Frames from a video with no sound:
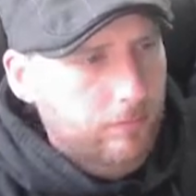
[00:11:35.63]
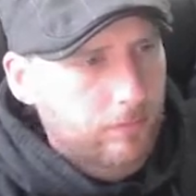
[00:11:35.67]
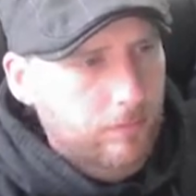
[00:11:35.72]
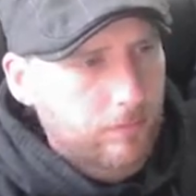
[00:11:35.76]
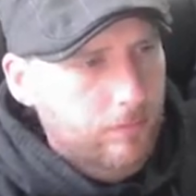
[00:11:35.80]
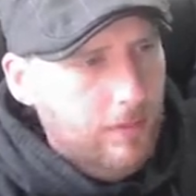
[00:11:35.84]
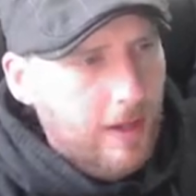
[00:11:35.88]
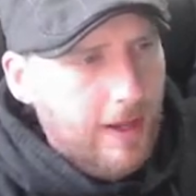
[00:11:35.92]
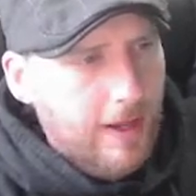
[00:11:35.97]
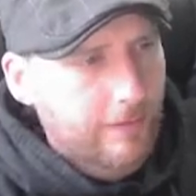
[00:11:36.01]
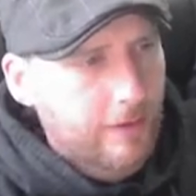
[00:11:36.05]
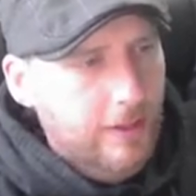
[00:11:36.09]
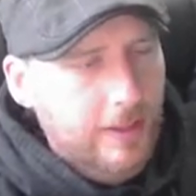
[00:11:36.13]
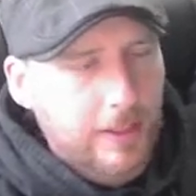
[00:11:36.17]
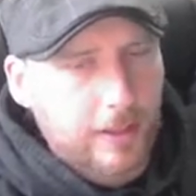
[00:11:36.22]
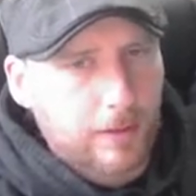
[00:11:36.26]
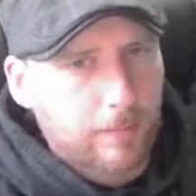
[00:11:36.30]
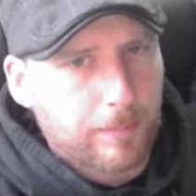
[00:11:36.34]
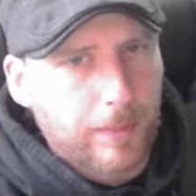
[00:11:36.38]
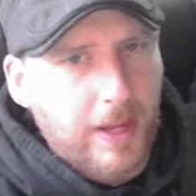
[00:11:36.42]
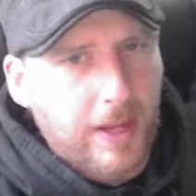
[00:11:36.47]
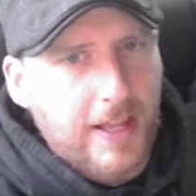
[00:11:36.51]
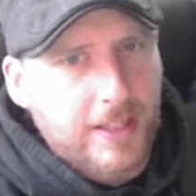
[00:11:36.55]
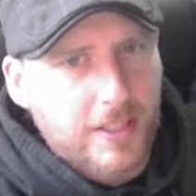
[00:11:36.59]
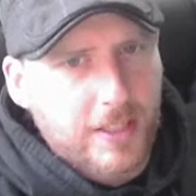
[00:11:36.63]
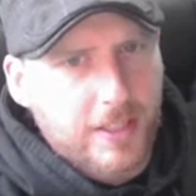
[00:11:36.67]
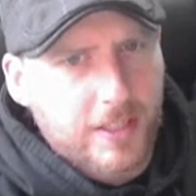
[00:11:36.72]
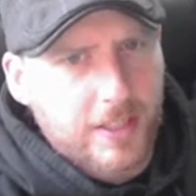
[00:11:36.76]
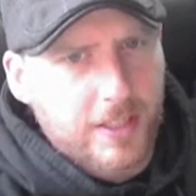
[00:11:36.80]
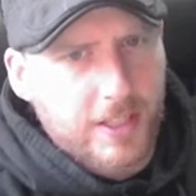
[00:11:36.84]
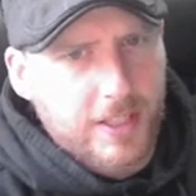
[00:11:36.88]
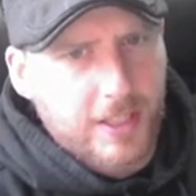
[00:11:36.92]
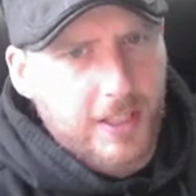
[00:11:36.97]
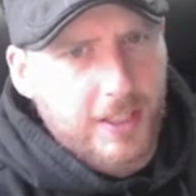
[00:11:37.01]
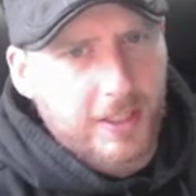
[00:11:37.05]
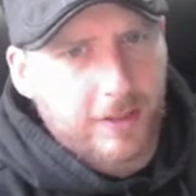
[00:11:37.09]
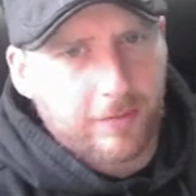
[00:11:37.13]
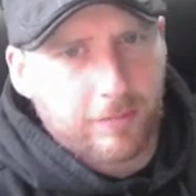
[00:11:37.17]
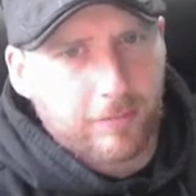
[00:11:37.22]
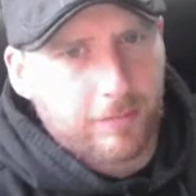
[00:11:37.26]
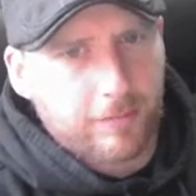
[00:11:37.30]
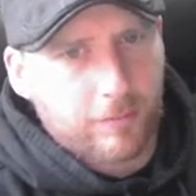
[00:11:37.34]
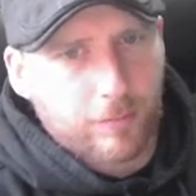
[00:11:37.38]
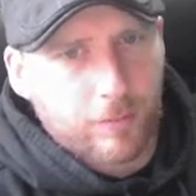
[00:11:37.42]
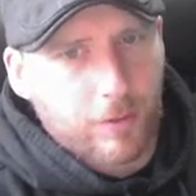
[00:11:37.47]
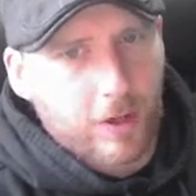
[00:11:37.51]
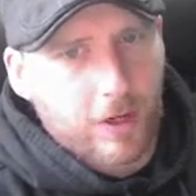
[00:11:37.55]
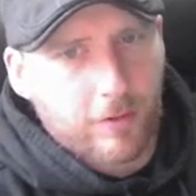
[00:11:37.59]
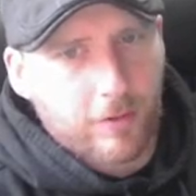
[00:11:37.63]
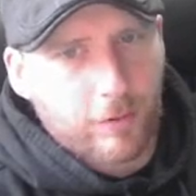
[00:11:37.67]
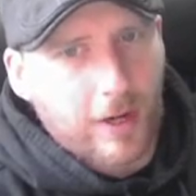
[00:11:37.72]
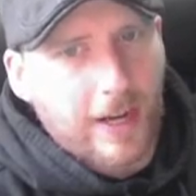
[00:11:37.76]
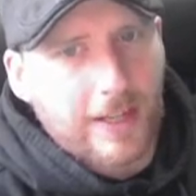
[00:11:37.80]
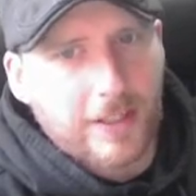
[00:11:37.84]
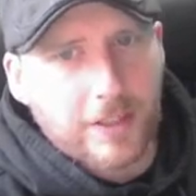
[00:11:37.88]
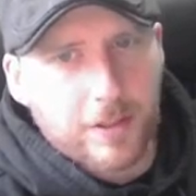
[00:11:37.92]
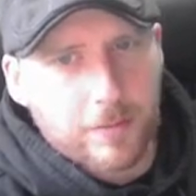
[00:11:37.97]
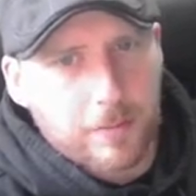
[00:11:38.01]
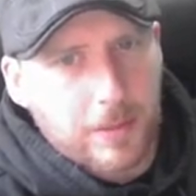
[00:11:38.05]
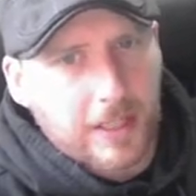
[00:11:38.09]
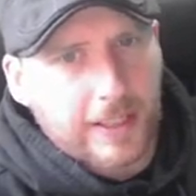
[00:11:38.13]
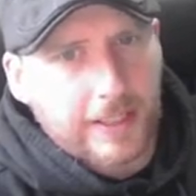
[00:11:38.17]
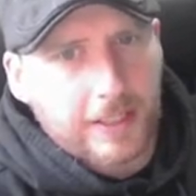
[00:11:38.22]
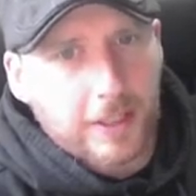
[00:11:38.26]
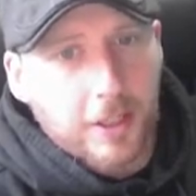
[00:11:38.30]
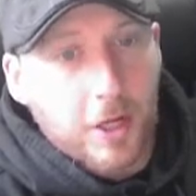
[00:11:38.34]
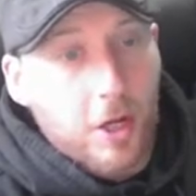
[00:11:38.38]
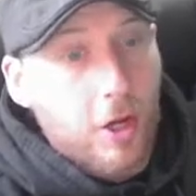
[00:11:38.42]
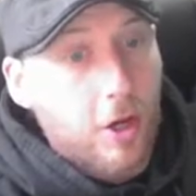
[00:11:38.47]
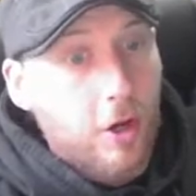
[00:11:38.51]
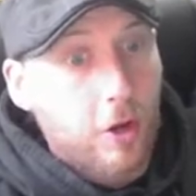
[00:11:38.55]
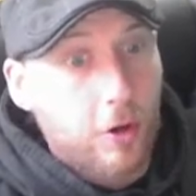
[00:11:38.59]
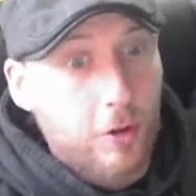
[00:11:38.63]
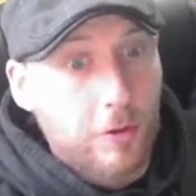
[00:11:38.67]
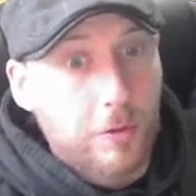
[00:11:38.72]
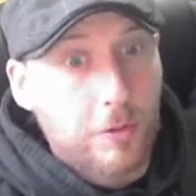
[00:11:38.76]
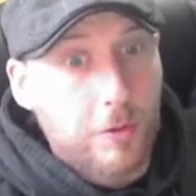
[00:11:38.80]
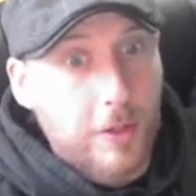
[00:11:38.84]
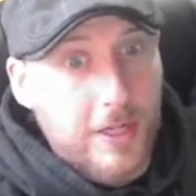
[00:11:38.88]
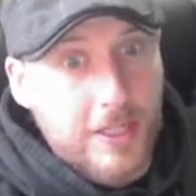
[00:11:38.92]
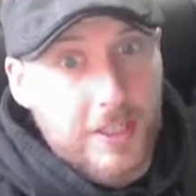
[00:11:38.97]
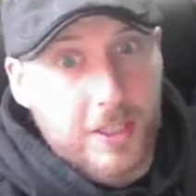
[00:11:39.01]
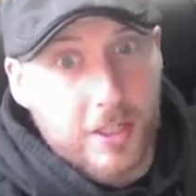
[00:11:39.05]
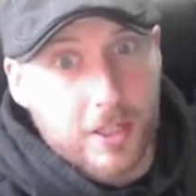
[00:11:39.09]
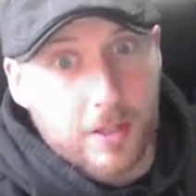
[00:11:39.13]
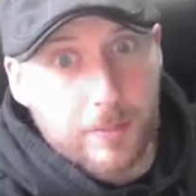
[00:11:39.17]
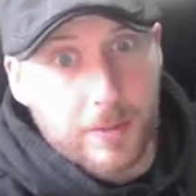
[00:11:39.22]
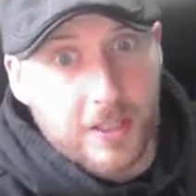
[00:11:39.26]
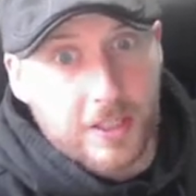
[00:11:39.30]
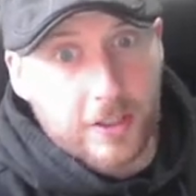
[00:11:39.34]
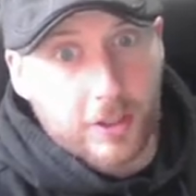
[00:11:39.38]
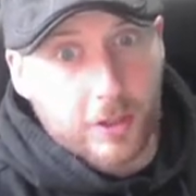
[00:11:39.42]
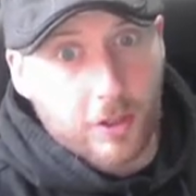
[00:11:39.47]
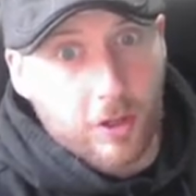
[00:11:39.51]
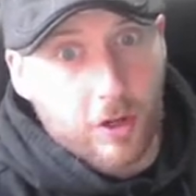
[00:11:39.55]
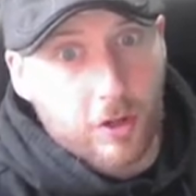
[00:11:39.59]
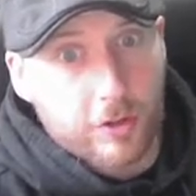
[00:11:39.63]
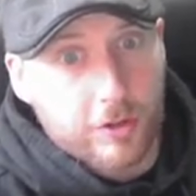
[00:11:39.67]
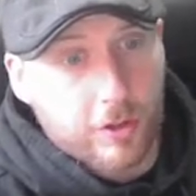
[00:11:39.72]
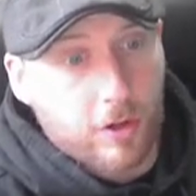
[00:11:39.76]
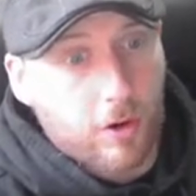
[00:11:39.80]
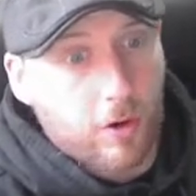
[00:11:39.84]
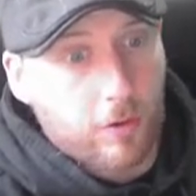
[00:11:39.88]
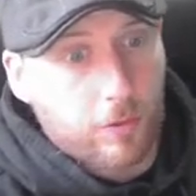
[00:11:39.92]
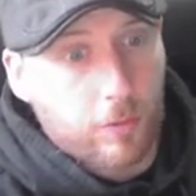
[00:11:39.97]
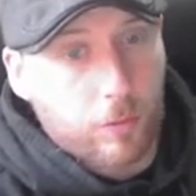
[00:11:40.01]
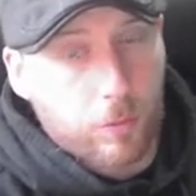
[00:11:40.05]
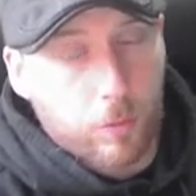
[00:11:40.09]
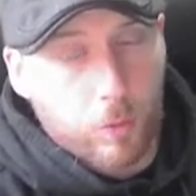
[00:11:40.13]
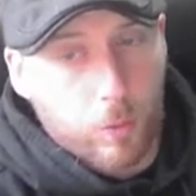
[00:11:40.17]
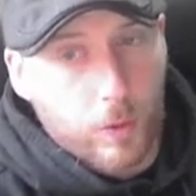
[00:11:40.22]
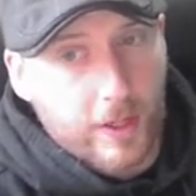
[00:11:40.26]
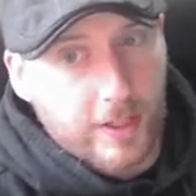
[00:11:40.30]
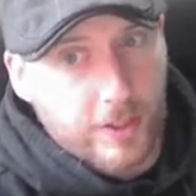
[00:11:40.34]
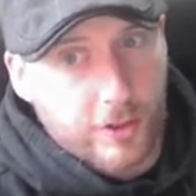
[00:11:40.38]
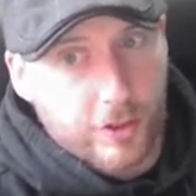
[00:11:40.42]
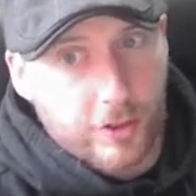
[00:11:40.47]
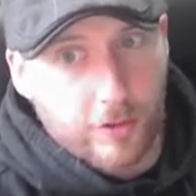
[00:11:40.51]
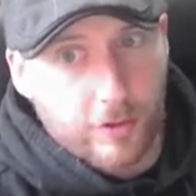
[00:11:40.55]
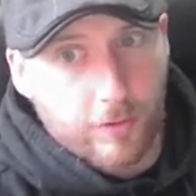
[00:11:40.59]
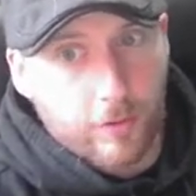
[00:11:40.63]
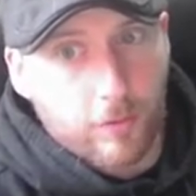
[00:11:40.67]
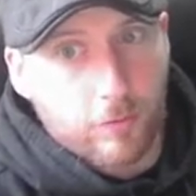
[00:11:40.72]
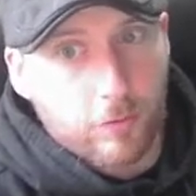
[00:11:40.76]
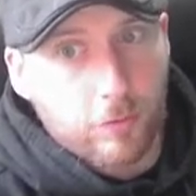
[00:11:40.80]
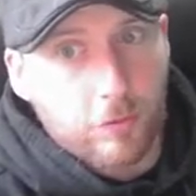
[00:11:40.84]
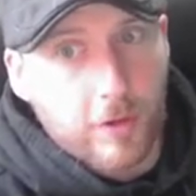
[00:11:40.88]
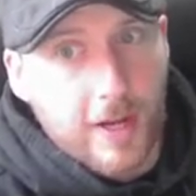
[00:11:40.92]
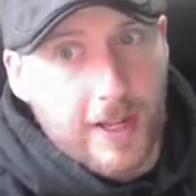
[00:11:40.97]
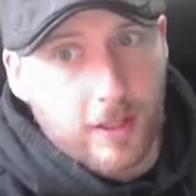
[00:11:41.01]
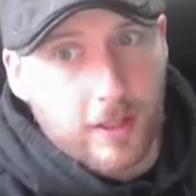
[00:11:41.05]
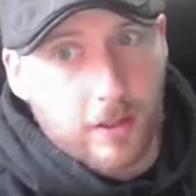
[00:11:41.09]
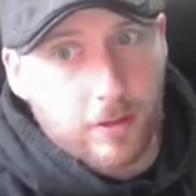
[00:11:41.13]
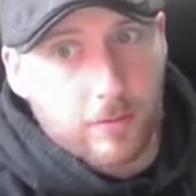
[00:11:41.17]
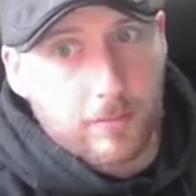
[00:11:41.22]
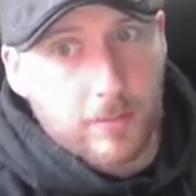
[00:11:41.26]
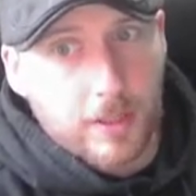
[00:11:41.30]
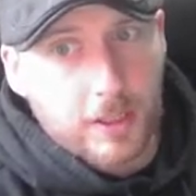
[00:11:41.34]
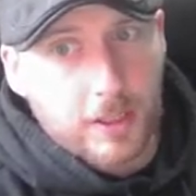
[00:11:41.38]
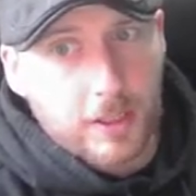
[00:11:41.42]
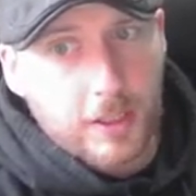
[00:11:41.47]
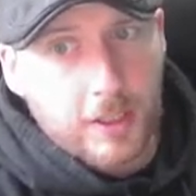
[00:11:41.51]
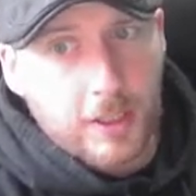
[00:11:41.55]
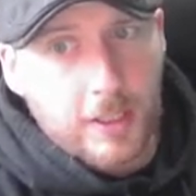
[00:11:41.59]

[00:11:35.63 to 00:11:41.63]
have a little bet to see randomly who is going to be the god of which realm.